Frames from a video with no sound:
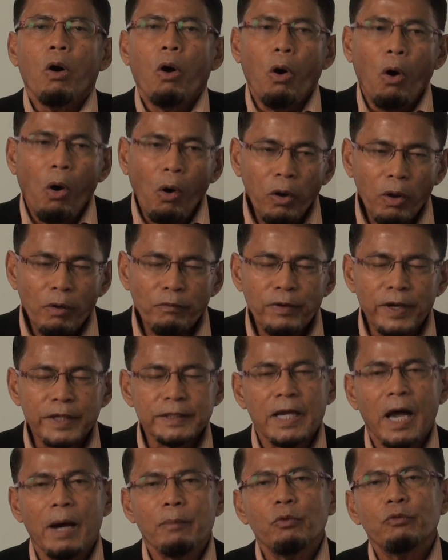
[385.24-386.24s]
all of
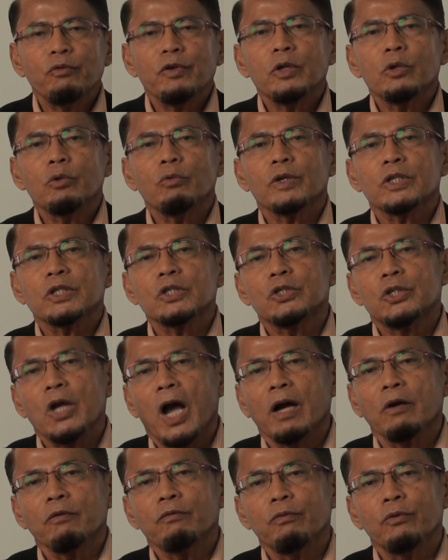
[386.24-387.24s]
us are moving towards
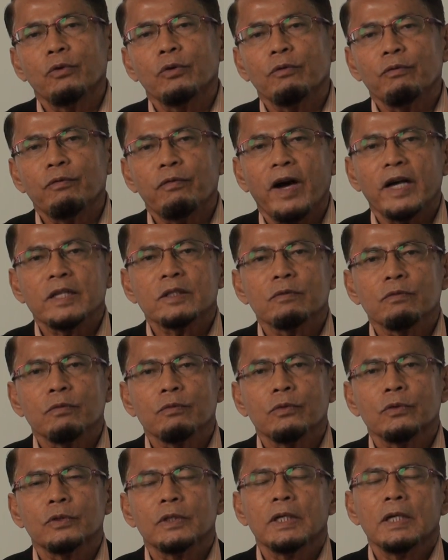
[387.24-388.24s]
junk food, fast
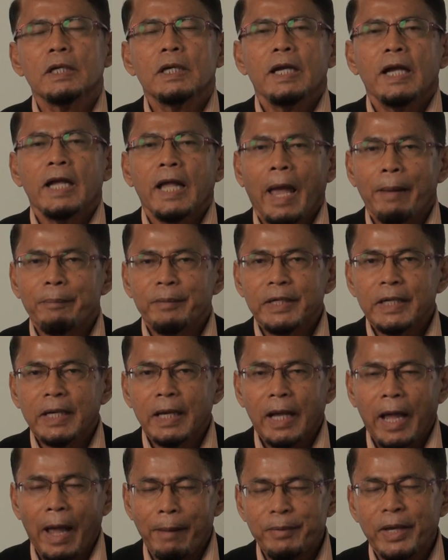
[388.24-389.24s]
food,
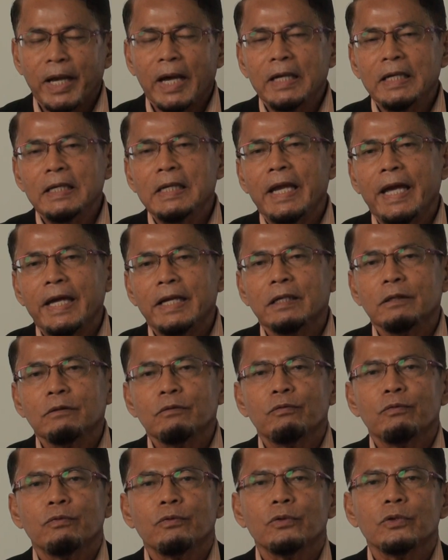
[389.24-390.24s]
chemically laden
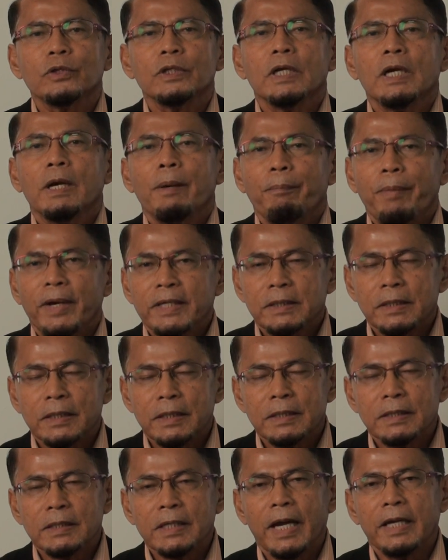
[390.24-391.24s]
food,
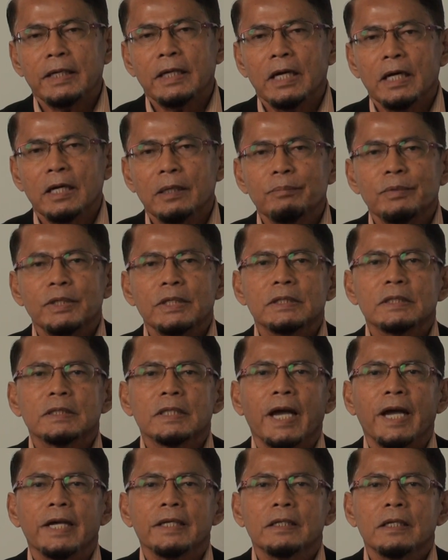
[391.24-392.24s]
pesticide,
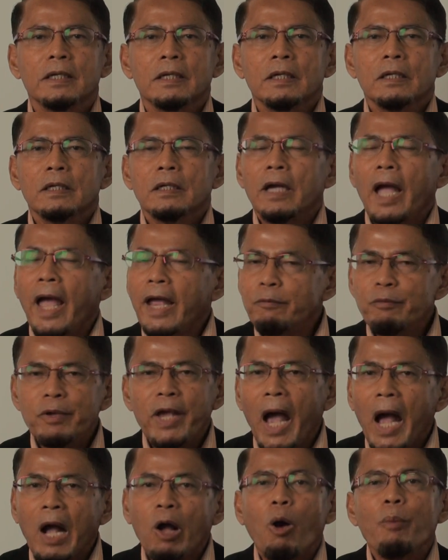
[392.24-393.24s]
herbicide, and
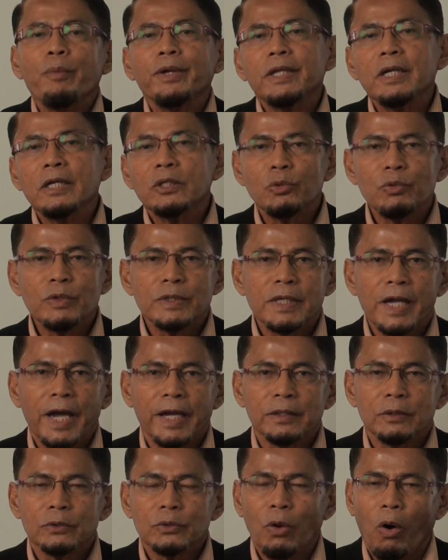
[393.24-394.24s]
we are committing
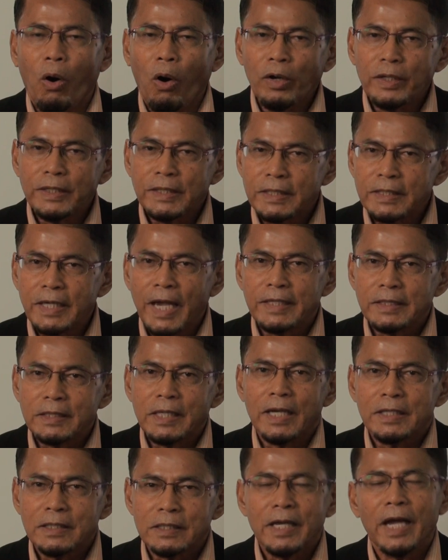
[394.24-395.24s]
suicide. So all this
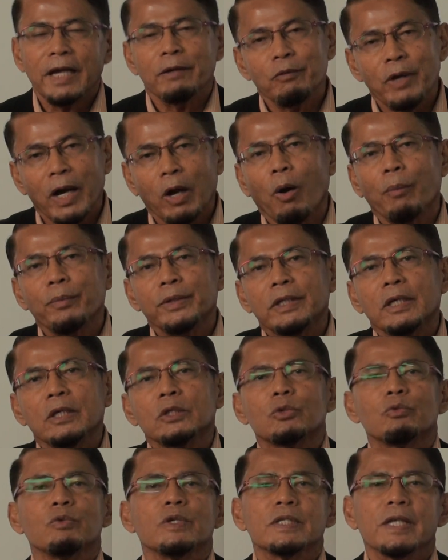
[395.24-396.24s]
side, we are committing
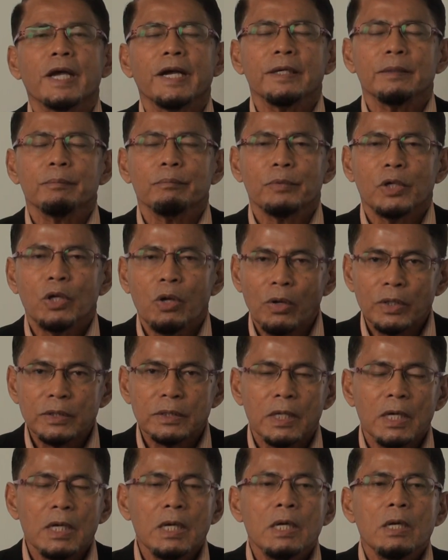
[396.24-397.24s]
suicide
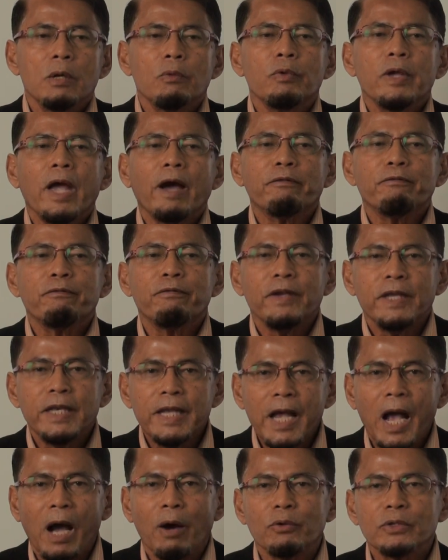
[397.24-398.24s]
because we are
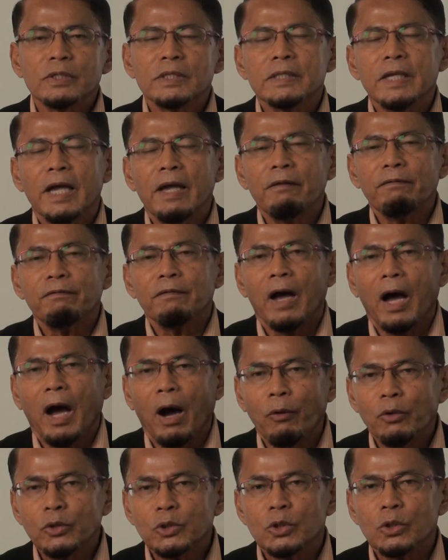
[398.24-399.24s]
feeding ourselves,
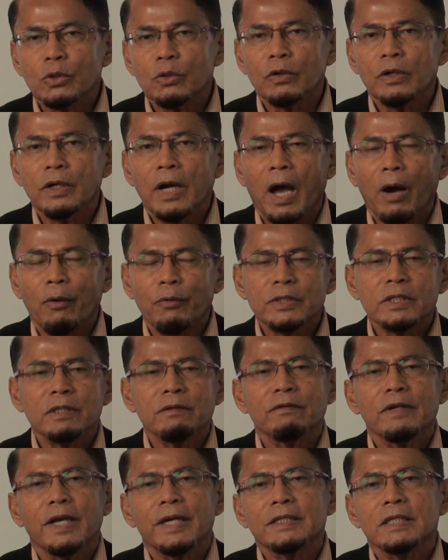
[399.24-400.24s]
our children, our
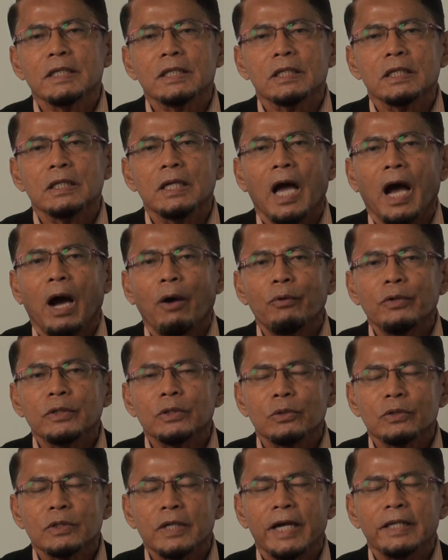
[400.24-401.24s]
civilization, our
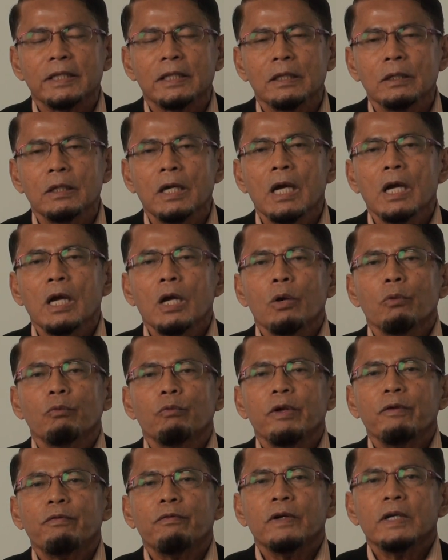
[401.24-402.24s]
society
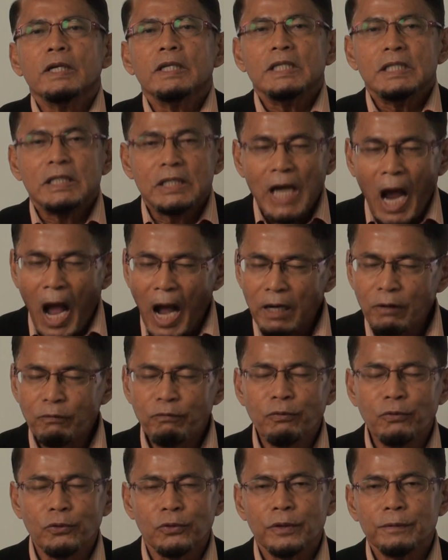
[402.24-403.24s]
with junk
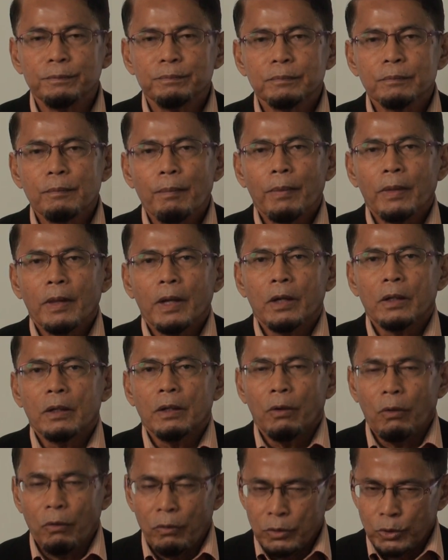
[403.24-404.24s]
food,
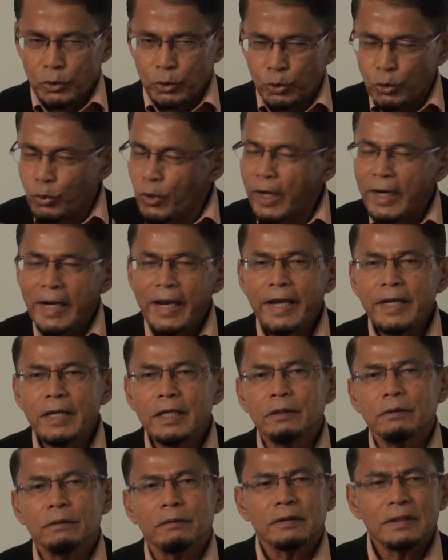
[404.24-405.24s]
sugar
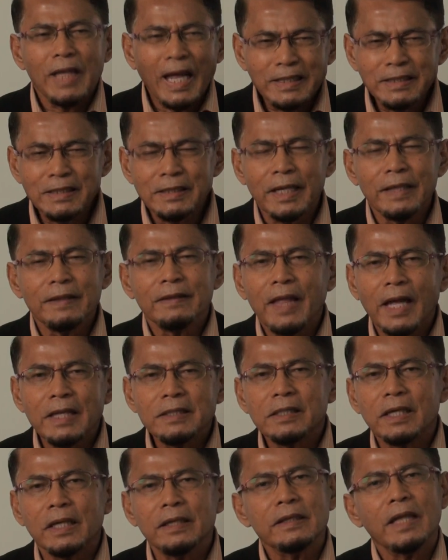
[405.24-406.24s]
laden, tons and
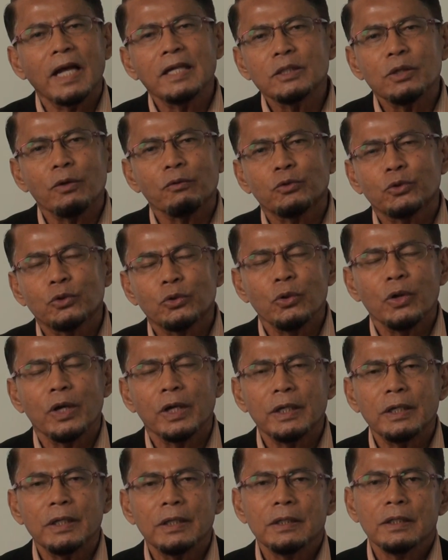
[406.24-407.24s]
tons and tons of
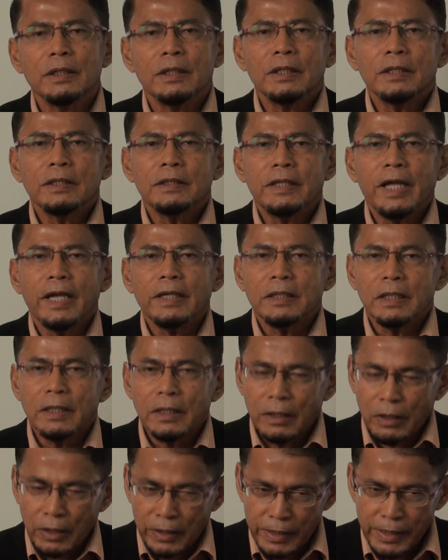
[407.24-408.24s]
sugar
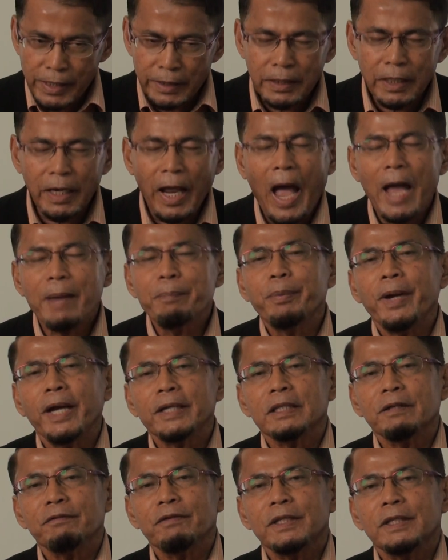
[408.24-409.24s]
that created
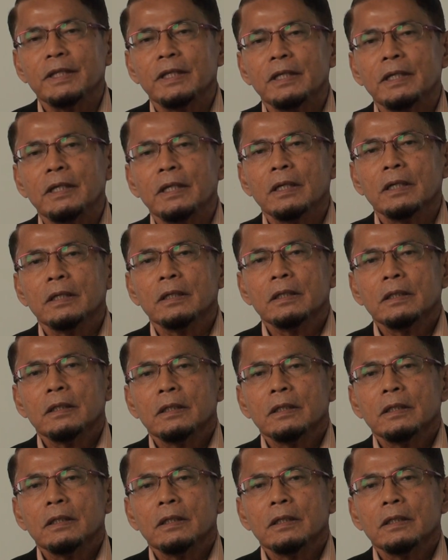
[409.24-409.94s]
hyperactivity,